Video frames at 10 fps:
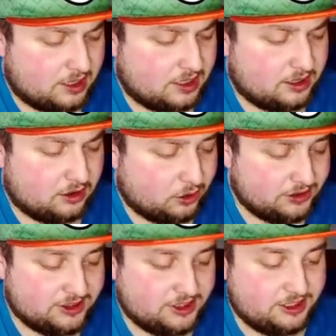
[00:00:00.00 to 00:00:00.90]
uh,
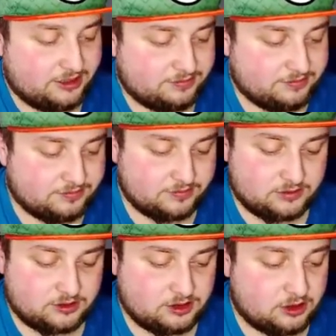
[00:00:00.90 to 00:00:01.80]
Horsey,
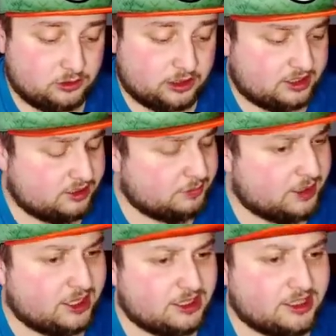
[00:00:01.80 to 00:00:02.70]
got Team
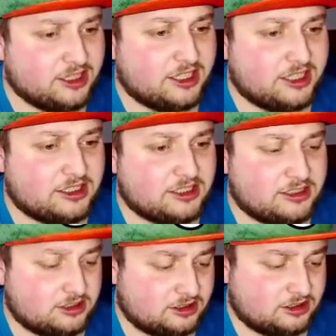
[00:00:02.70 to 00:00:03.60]
Yell again,
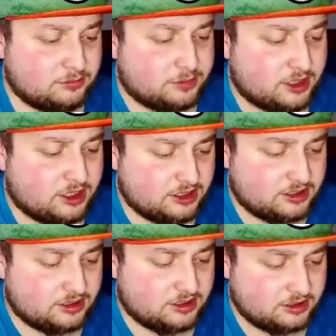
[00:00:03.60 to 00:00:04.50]
but
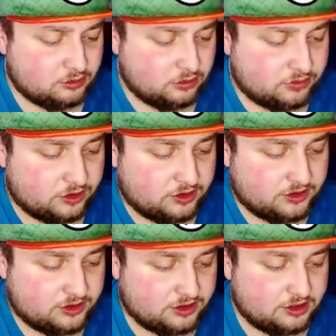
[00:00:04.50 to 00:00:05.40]

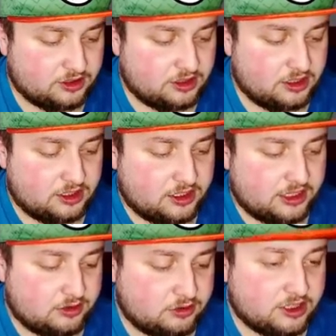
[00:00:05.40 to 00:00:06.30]
reverse,
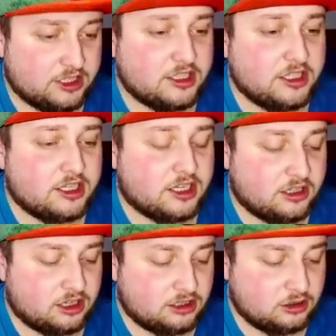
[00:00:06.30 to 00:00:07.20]
and we got the
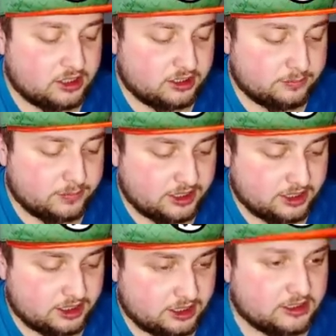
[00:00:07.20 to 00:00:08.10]
non-holo
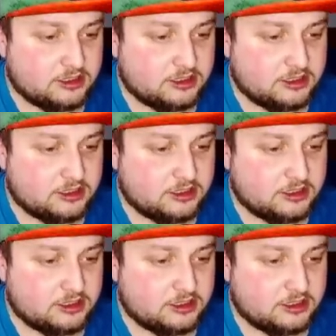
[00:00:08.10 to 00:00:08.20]
Yanmega.